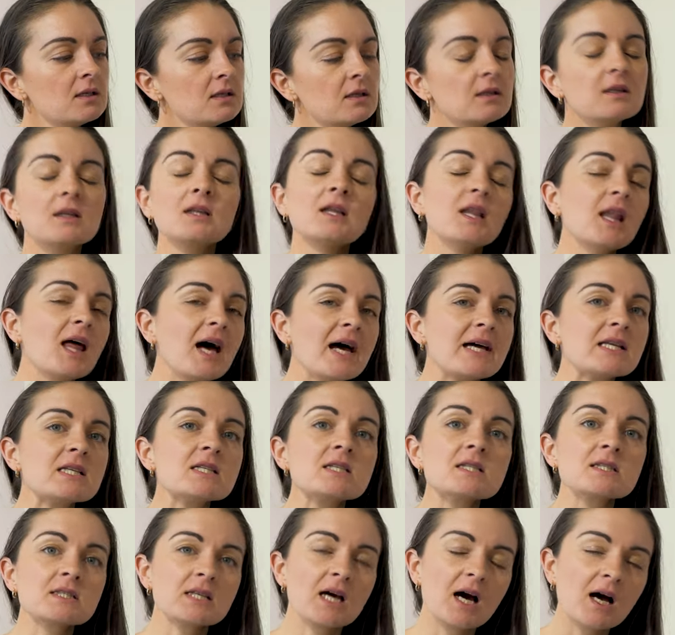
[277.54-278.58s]
the
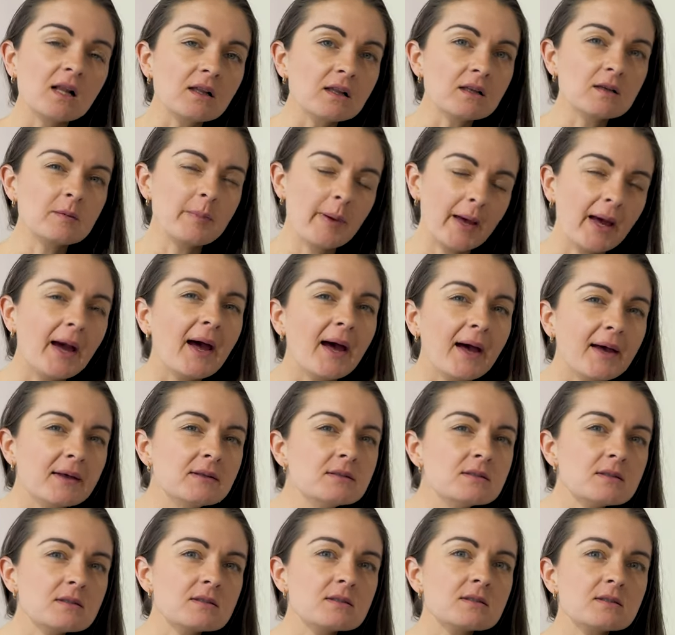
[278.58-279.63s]
lightest colored
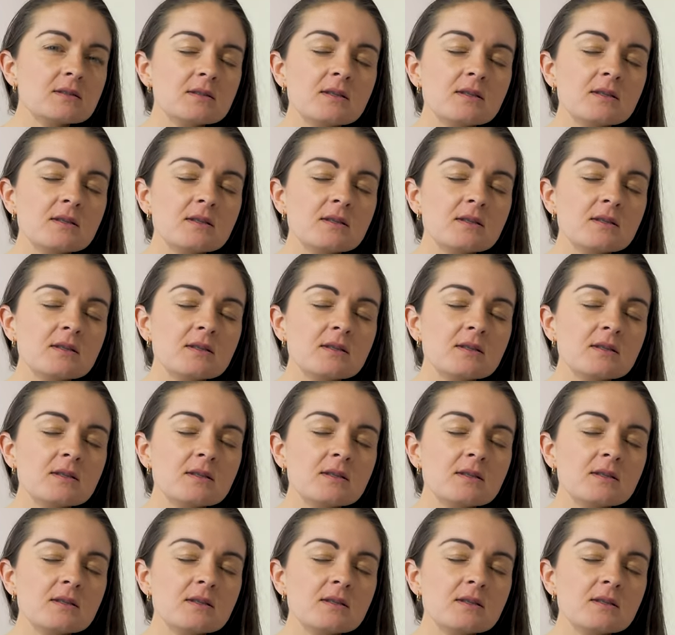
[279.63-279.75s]
pants